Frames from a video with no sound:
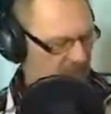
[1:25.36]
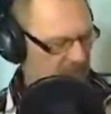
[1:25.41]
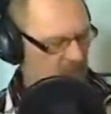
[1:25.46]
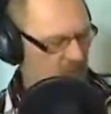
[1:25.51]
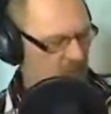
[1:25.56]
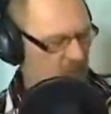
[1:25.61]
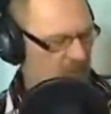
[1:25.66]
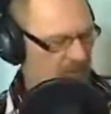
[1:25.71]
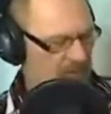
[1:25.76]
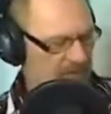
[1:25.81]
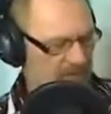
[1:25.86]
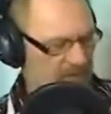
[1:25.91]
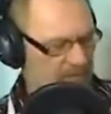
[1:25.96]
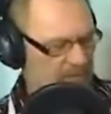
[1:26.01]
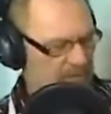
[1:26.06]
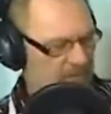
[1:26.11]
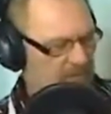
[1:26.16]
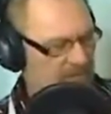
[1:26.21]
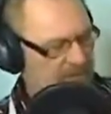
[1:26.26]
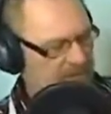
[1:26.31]
hold it up.
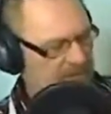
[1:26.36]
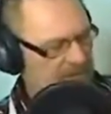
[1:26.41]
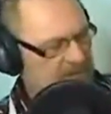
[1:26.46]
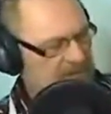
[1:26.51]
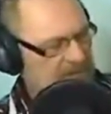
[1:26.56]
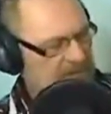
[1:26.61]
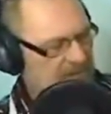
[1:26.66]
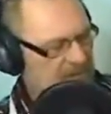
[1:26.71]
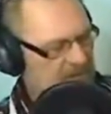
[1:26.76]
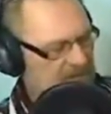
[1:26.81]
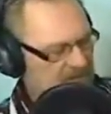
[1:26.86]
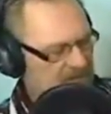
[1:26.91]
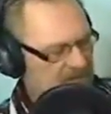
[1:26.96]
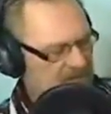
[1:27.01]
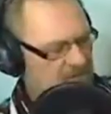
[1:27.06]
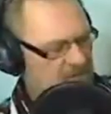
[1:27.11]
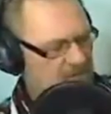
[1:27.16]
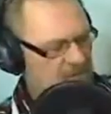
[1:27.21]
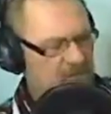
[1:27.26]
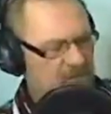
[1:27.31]
This
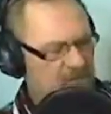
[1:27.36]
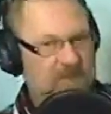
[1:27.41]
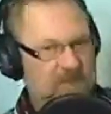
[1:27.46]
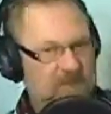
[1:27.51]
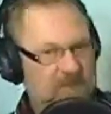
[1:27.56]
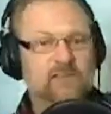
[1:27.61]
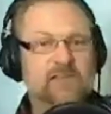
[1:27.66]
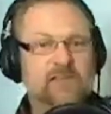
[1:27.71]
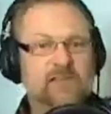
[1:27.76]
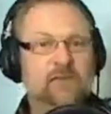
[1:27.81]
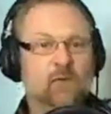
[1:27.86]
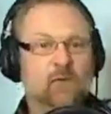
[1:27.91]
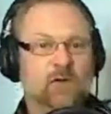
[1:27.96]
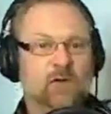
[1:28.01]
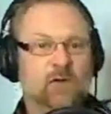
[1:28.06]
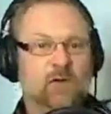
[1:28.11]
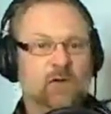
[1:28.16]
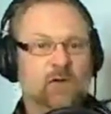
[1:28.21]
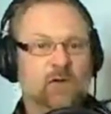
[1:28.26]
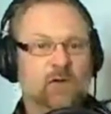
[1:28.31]
is a keyboard,
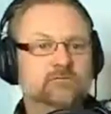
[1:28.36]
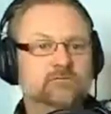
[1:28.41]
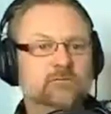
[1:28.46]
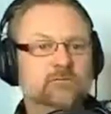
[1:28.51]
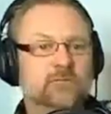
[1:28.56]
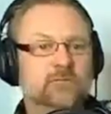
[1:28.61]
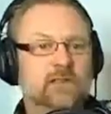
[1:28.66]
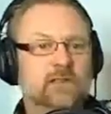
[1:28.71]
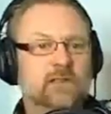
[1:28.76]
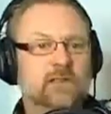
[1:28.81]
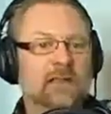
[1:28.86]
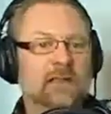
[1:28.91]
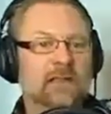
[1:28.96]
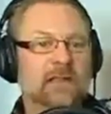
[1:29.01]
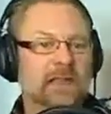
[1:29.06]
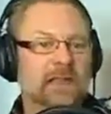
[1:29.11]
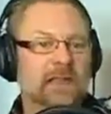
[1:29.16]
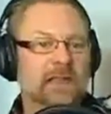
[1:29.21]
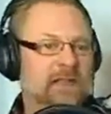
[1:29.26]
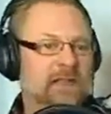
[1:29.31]

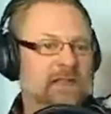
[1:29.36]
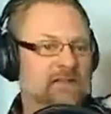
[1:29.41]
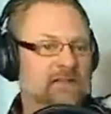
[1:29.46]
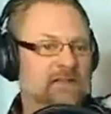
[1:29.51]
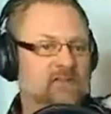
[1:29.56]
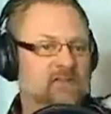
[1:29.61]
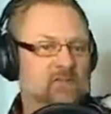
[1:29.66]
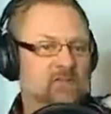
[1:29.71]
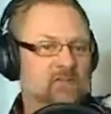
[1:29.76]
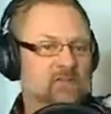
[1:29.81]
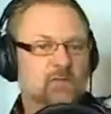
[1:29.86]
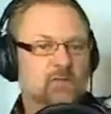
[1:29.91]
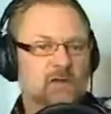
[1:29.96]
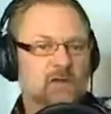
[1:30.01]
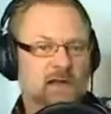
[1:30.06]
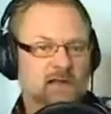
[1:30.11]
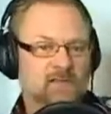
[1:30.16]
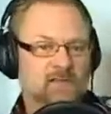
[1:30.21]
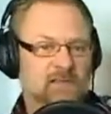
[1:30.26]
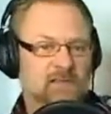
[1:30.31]
and it's a
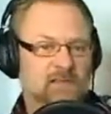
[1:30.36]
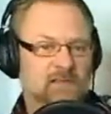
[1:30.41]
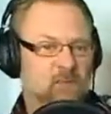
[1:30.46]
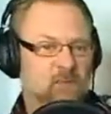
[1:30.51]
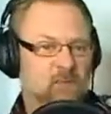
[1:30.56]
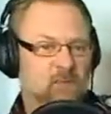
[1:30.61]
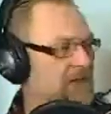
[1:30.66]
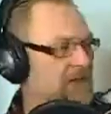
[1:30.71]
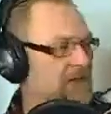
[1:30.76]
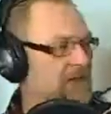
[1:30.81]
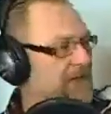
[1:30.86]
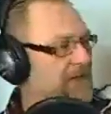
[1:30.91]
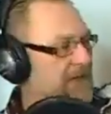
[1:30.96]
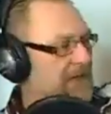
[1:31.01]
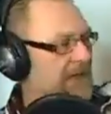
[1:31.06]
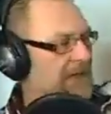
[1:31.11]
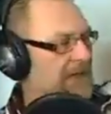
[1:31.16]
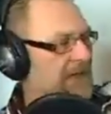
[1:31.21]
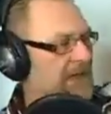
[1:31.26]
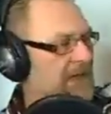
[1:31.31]
rubberized keyboard,
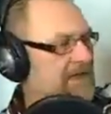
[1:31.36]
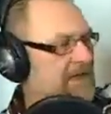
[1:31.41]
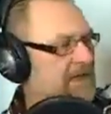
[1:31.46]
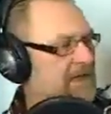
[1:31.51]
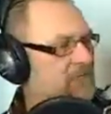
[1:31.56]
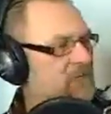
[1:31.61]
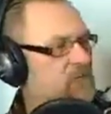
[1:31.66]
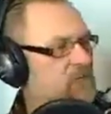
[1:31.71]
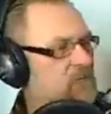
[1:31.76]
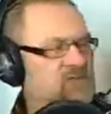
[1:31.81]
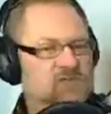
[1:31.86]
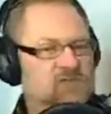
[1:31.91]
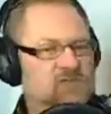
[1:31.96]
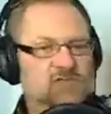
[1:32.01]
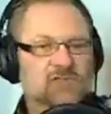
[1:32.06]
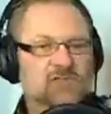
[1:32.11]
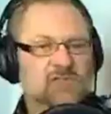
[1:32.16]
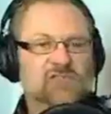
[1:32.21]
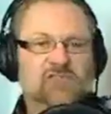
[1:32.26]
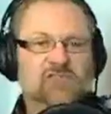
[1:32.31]
and if you
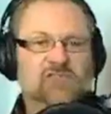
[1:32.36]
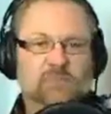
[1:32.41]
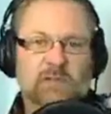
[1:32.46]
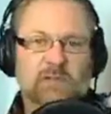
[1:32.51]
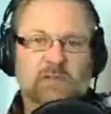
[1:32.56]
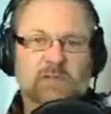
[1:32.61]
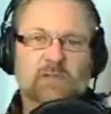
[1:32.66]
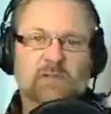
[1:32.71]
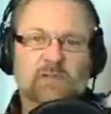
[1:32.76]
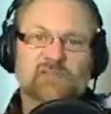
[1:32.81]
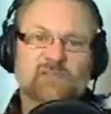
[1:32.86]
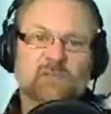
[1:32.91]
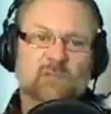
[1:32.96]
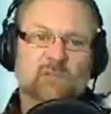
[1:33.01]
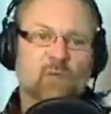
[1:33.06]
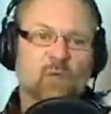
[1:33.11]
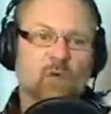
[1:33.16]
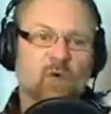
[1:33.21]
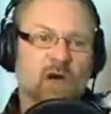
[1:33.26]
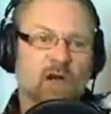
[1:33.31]
should spill some
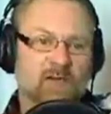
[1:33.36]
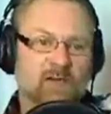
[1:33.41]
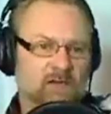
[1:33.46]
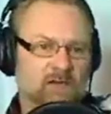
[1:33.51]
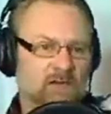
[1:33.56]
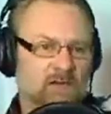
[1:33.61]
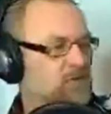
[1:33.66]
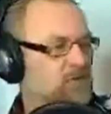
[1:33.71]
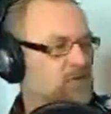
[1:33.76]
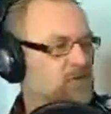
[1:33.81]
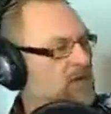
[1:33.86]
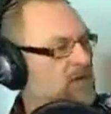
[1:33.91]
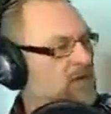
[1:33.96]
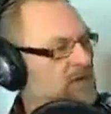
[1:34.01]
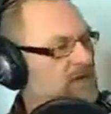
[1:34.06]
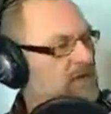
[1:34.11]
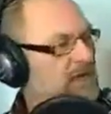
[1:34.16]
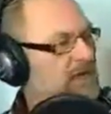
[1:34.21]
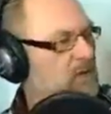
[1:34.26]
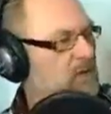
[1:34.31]
water or
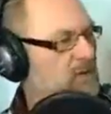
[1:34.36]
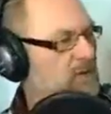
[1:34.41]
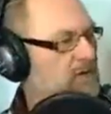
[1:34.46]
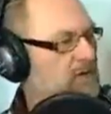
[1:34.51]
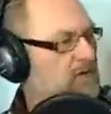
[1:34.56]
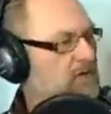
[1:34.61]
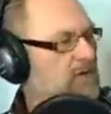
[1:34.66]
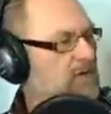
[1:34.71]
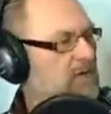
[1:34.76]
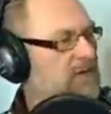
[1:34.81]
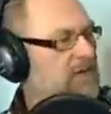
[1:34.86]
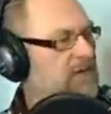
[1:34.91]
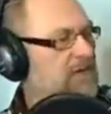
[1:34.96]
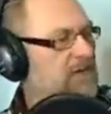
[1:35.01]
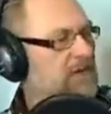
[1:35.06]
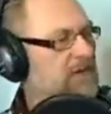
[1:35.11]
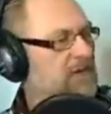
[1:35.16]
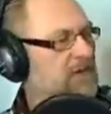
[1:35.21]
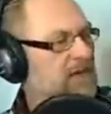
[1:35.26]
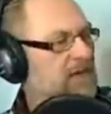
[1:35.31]
liquid,
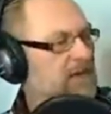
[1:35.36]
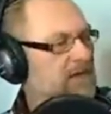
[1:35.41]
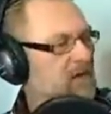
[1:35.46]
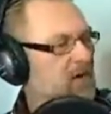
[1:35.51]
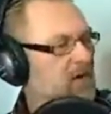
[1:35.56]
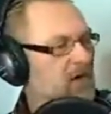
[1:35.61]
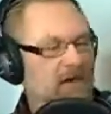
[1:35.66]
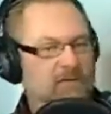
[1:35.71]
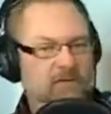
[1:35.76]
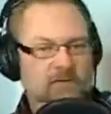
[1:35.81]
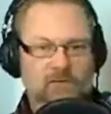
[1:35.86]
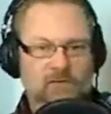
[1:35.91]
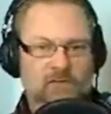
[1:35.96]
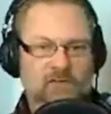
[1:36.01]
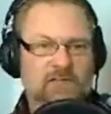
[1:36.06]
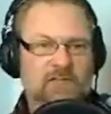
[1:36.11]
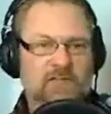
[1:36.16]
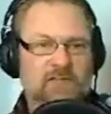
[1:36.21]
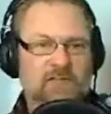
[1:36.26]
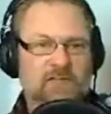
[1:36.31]
coffee or
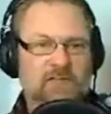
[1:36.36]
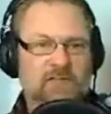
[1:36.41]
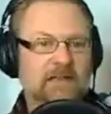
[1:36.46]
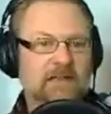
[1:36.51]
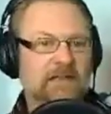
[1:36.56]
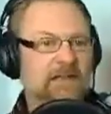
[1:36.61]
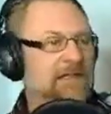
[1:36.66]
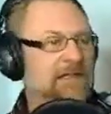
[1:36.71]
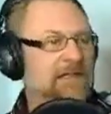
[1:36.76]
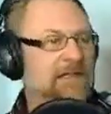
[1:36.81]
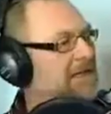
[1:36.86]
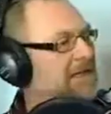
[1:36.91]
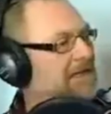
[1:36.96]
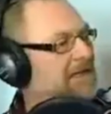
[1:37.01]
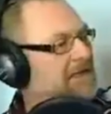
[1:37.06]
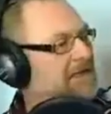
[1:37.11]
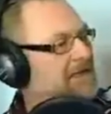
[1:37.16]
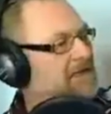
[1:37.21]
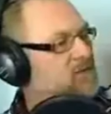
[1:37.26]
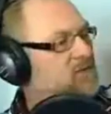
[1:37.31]
tea on it, it
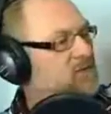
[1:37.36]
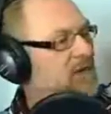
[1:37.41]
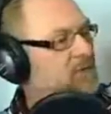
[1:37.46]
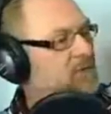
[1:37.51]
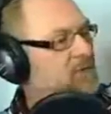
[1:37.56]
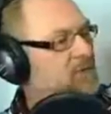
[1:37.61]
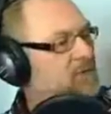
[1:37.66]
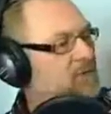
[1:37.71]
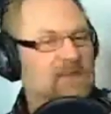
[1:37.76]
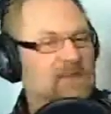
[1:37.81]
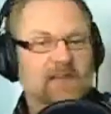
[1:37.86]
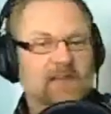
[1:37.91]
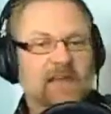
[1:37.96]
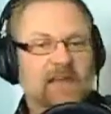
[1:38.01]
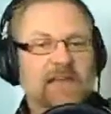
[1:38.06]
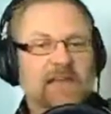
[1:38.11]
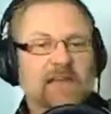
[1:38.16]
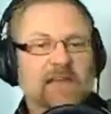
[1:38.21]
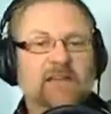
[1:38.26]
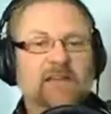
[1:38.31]
is rubberized and
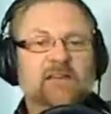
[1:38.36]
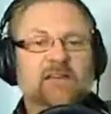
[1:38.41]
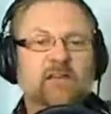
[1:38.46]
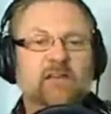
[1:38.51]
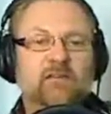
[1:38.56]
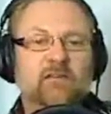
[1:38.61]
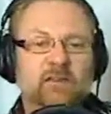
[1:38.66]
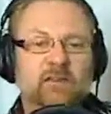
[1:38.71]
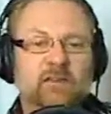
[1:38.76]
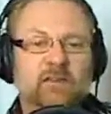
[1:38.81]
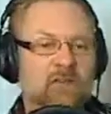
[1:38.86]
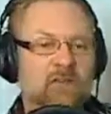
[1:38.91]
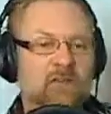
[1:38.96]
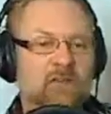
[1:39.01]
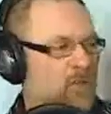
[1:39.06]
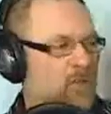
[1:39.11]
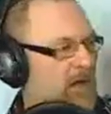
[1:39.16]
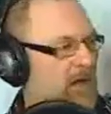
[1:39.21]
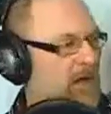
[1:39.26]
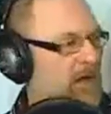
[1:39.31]
it cleans up very, very
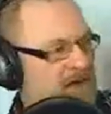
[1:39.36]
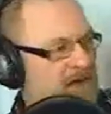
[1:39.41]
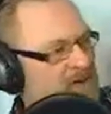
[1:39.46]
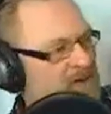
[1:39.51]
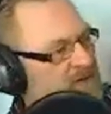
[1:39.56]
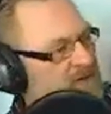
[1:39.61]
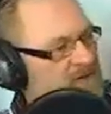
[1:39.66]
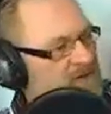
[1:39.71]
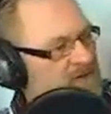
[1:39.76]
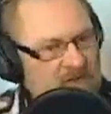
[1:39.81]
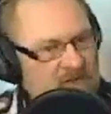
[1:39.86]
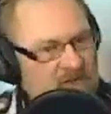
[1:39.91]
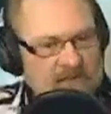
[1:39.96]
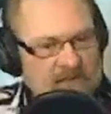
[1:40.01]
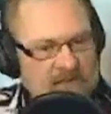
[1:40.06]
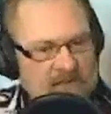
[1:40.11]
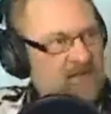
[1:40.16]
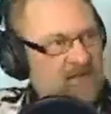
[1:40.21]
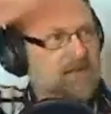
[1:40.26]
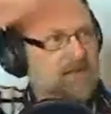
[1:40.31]
well. And it just, look at this.